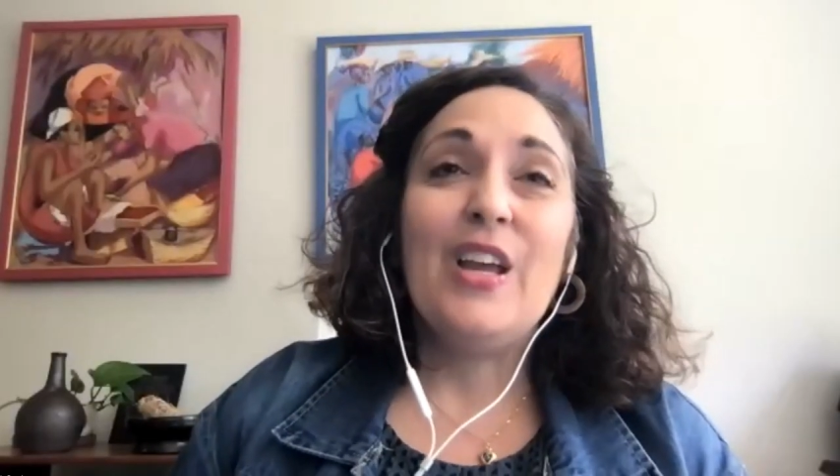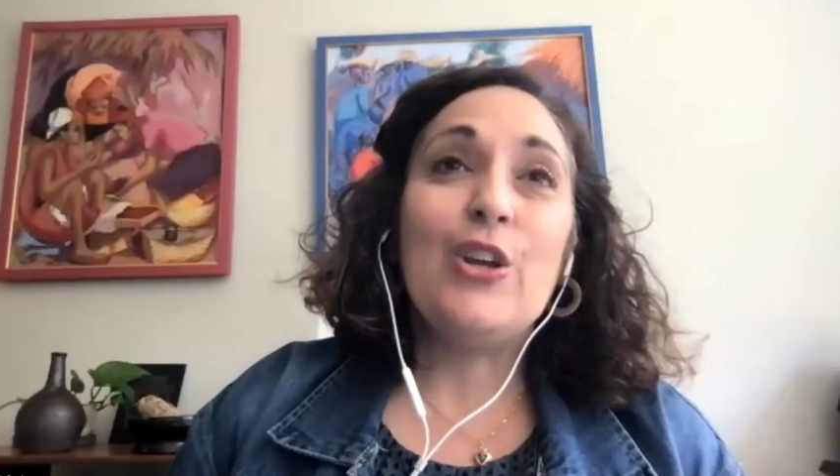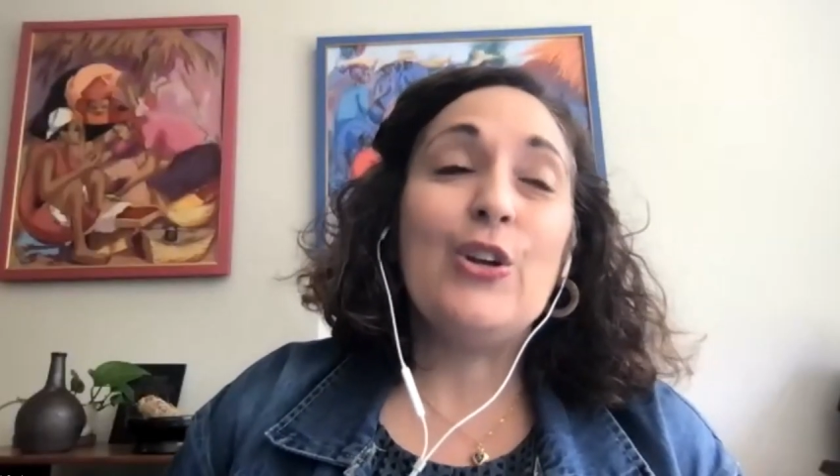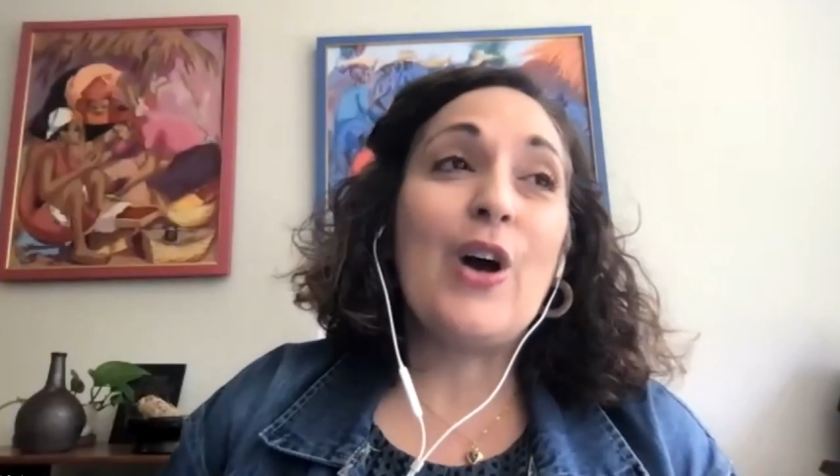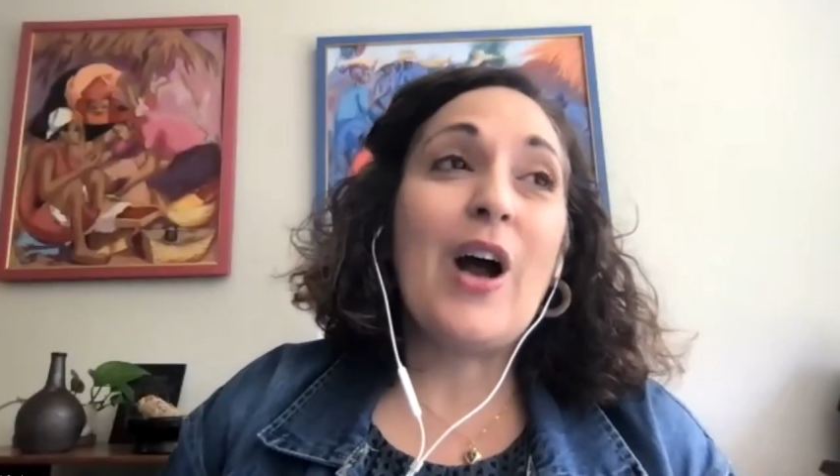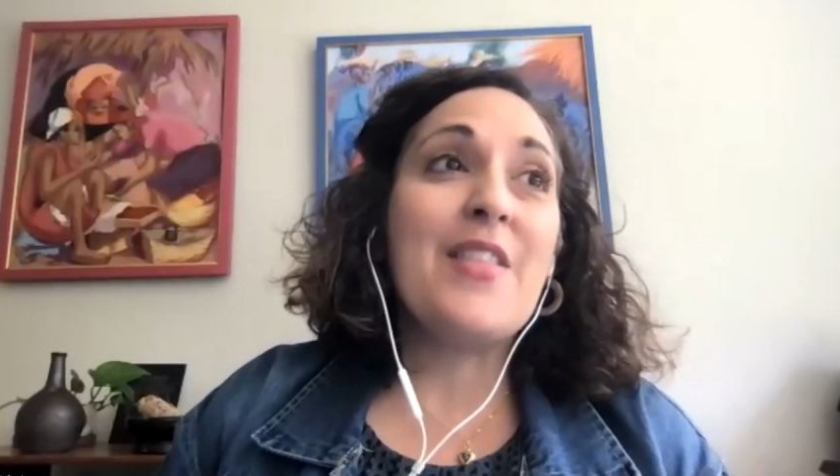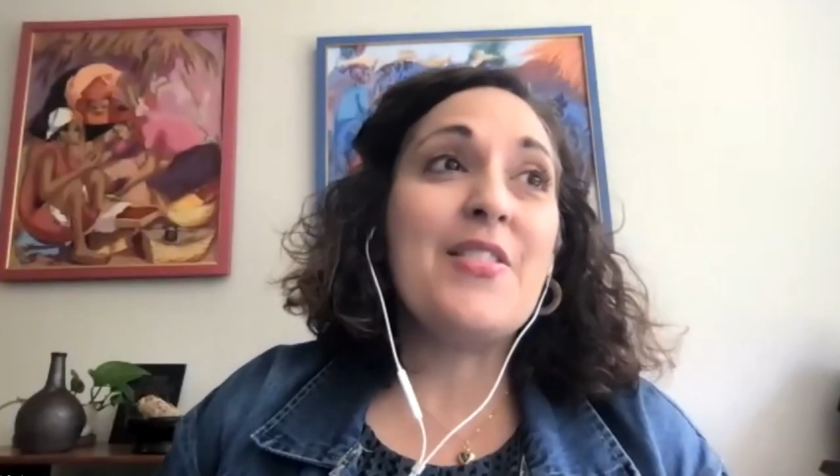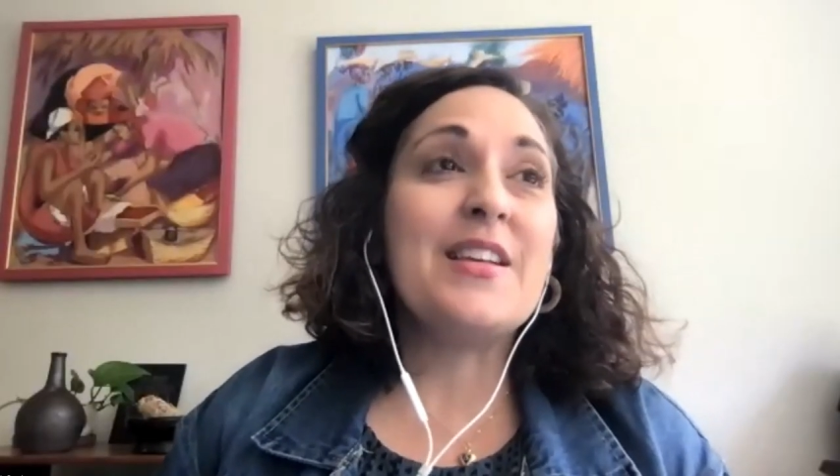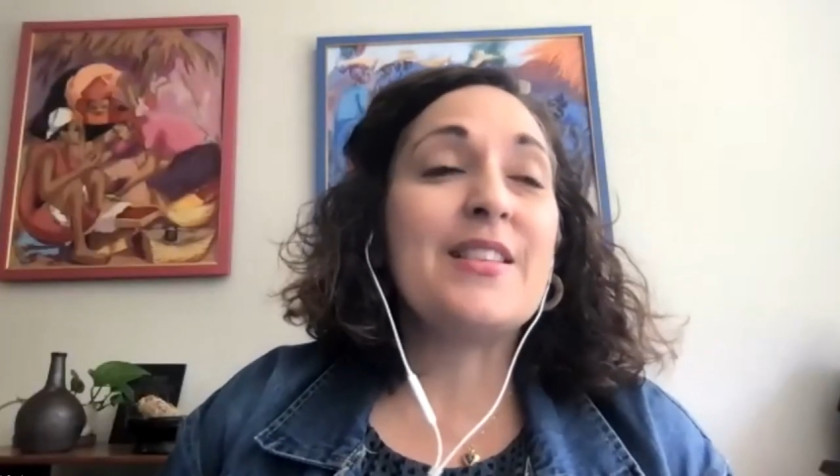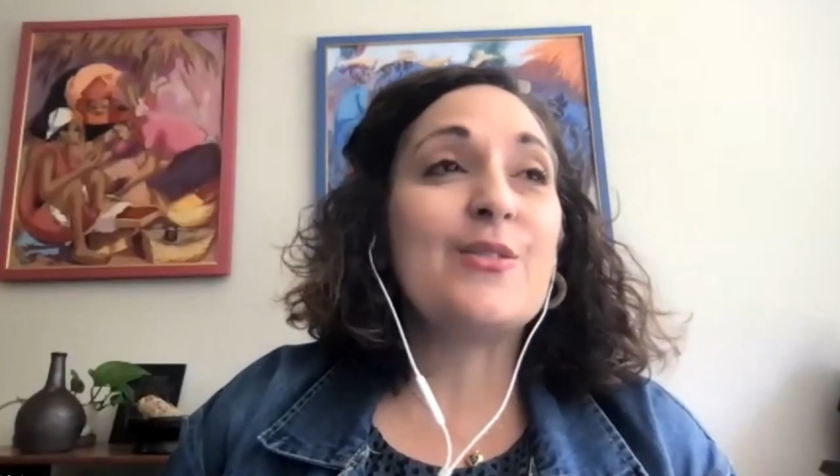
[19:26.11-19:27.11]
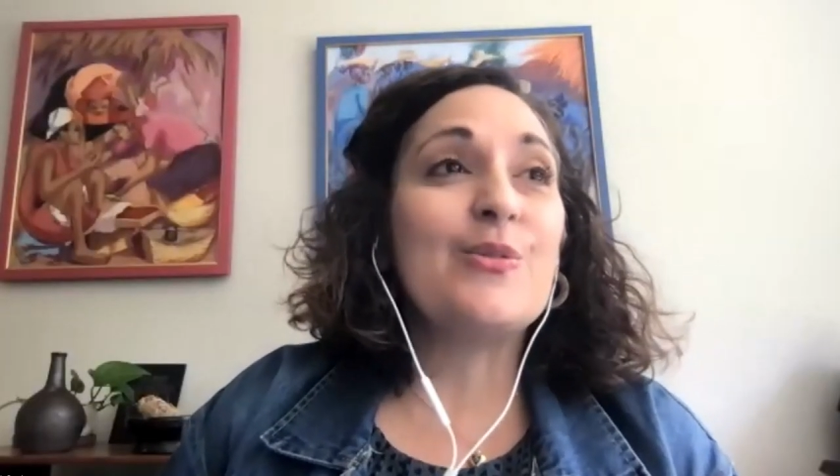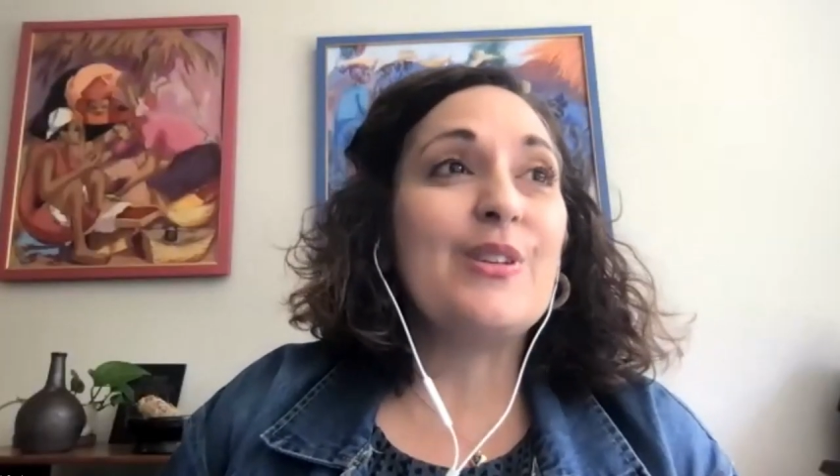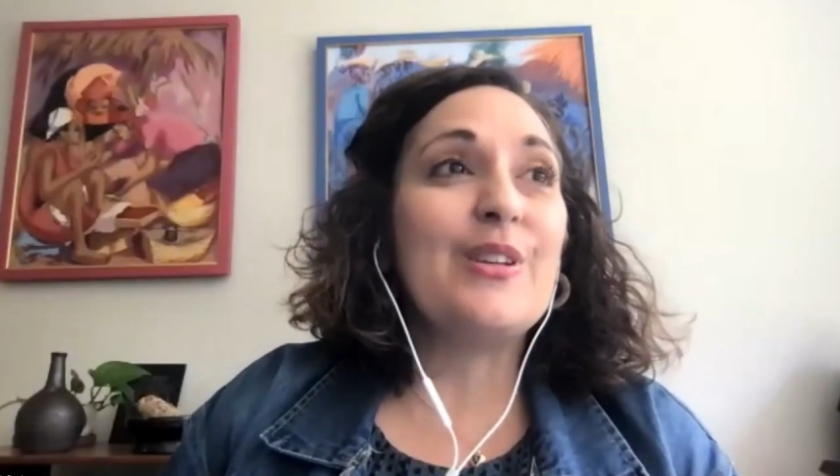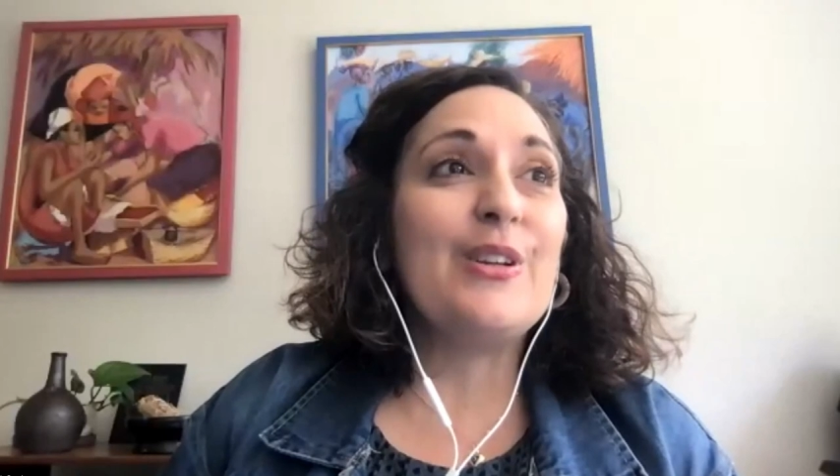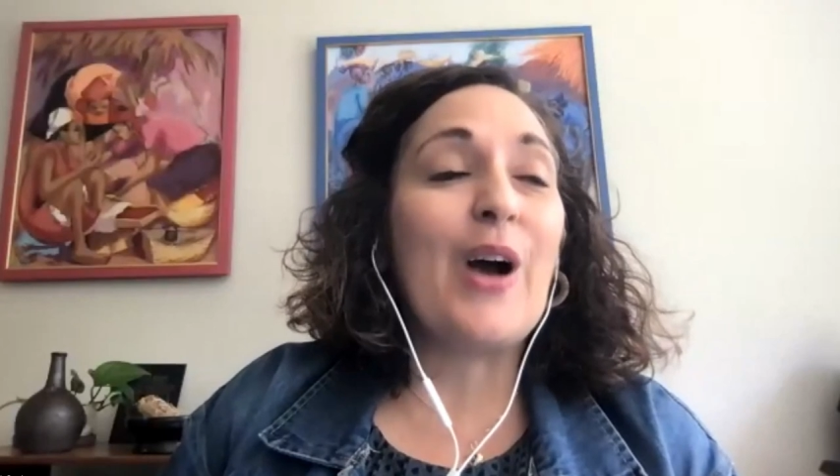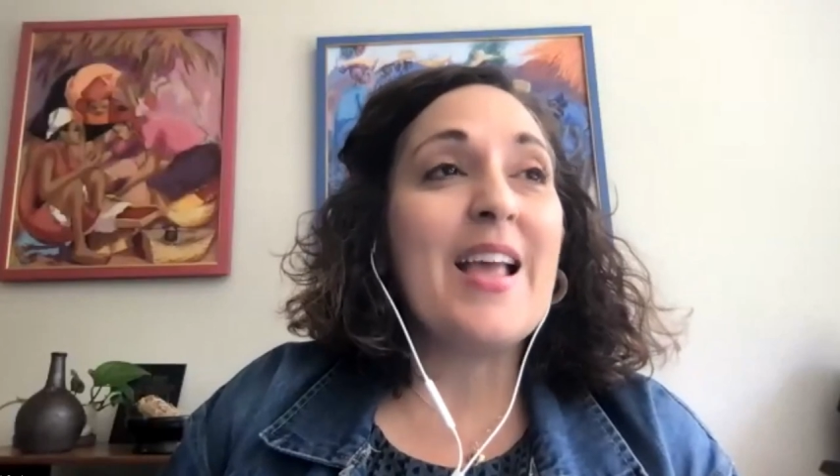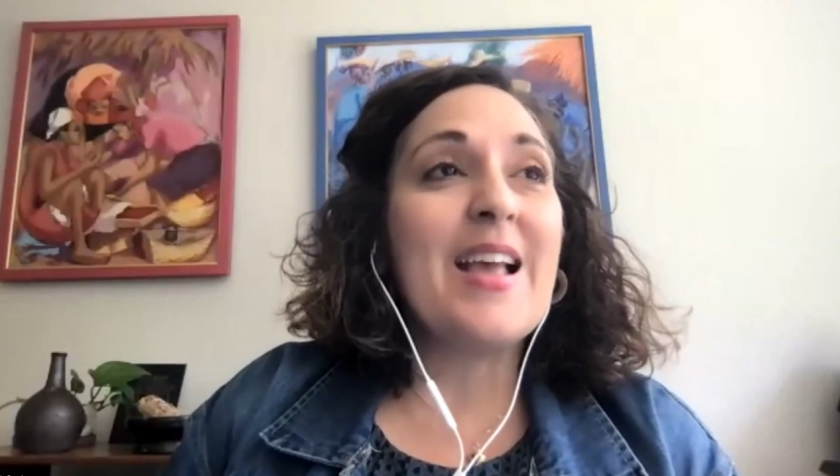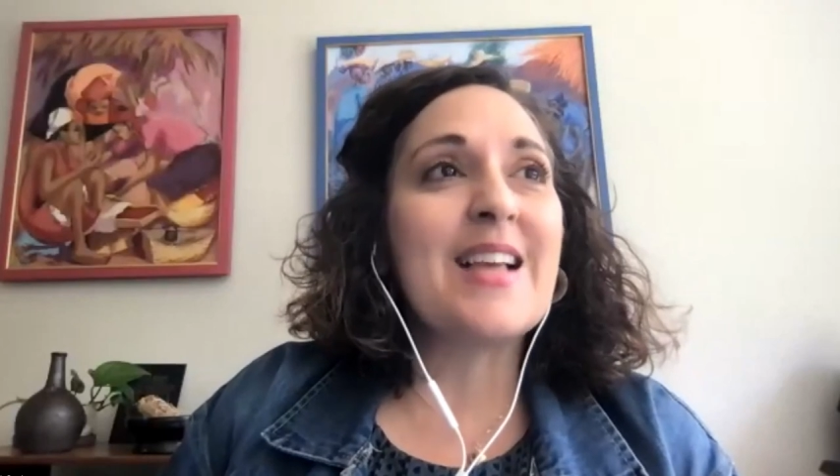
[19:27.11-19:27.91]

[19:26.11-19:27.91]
You know, I think as